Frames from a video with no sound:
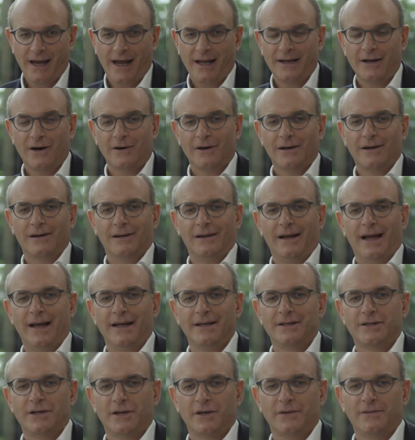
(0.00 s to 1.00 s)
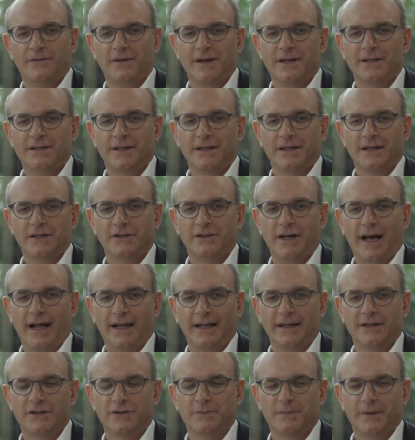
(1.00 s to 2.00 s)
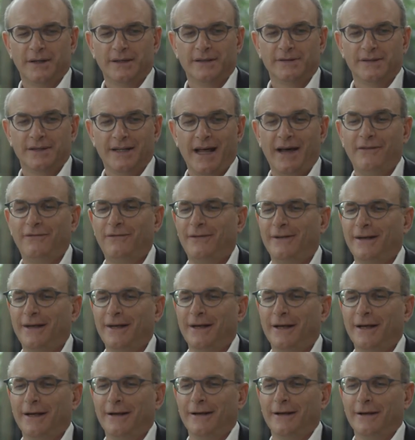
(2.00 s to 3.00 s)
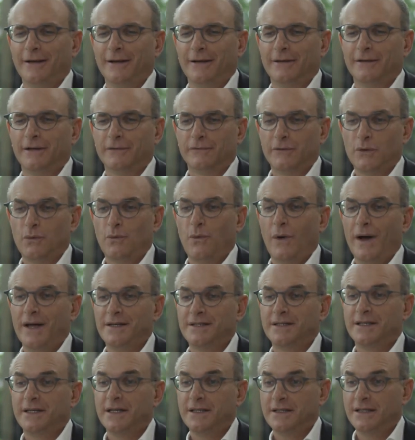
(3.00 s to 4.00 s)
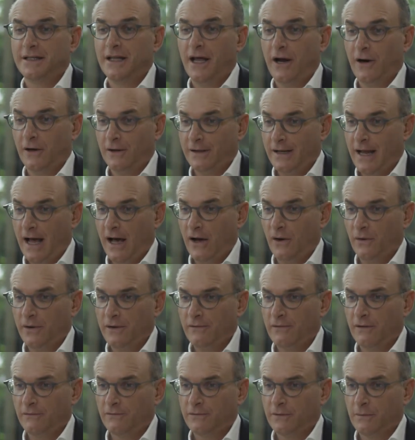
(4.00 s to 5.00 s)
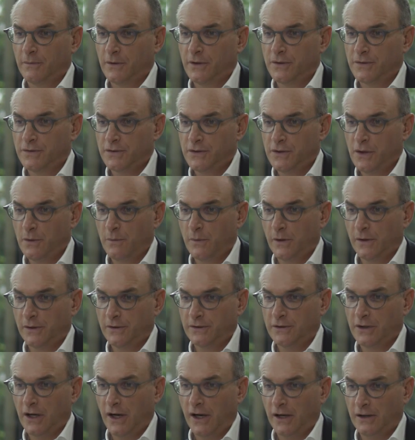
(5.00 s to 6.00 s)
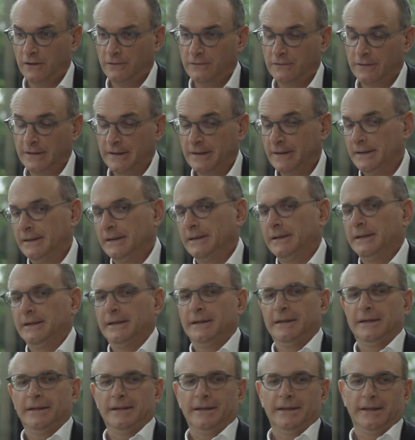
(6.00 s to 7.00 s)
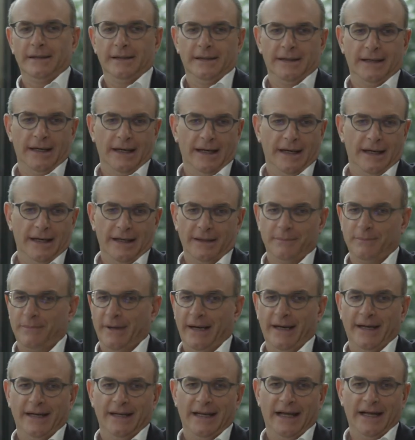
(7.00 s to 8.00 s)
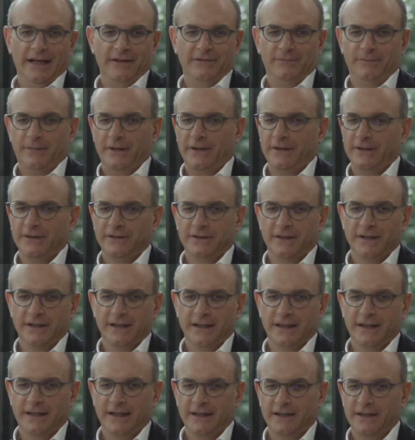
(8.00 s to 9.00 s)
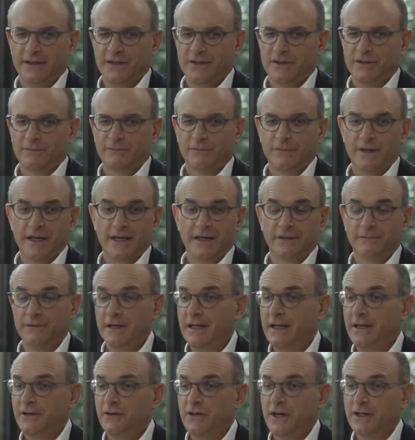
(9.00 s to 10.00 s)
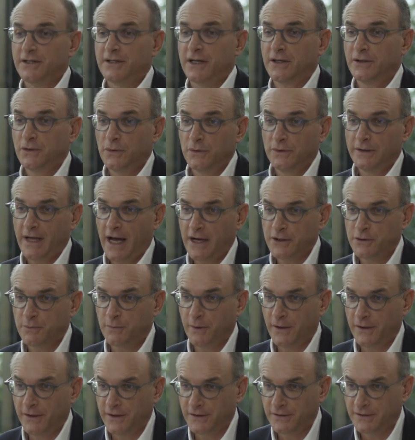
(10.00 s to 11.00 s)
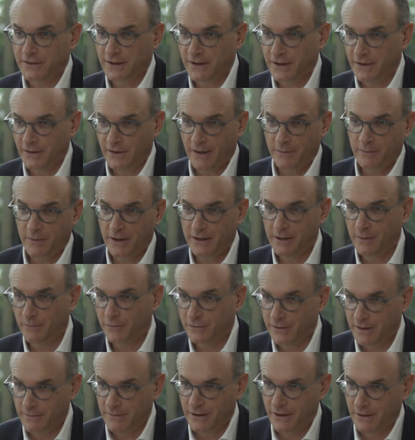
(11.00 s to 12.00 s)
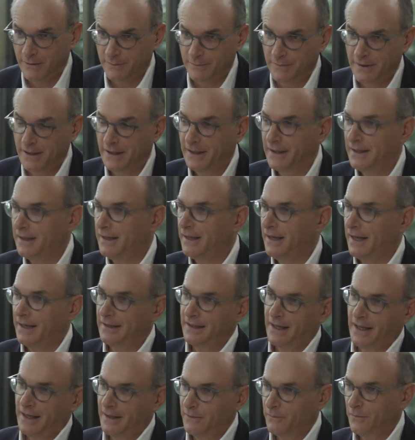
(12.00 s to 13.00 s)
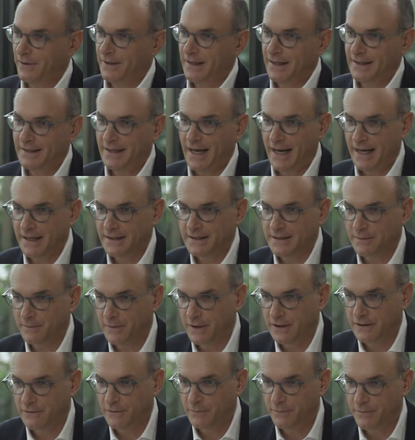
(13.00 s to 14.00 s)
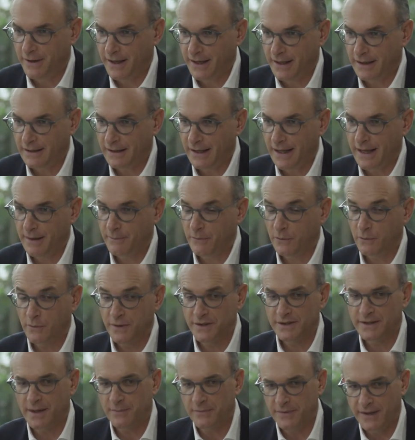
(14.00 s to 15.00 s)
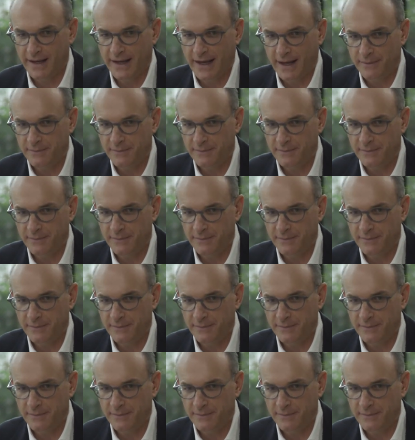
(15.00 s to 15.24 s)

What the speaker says: and our clients are facing the challenge. But there definitely, the request is there now, even from consumers, of, yeah, I buy a life policy. Can this be really just the 2 touch points? You know, I pay the premium, and then when I die, somebody will pay a claim, or when something